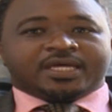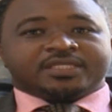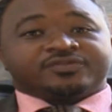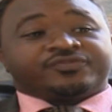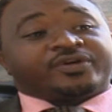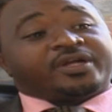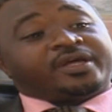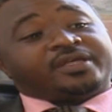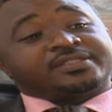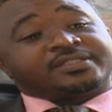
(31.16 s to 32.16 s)
As
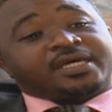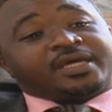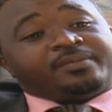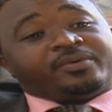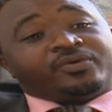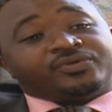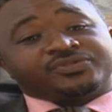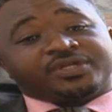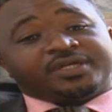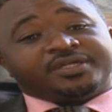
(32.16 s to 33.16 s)
far as I am
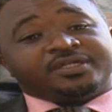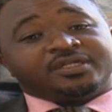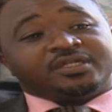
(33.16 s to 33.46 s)
concerned,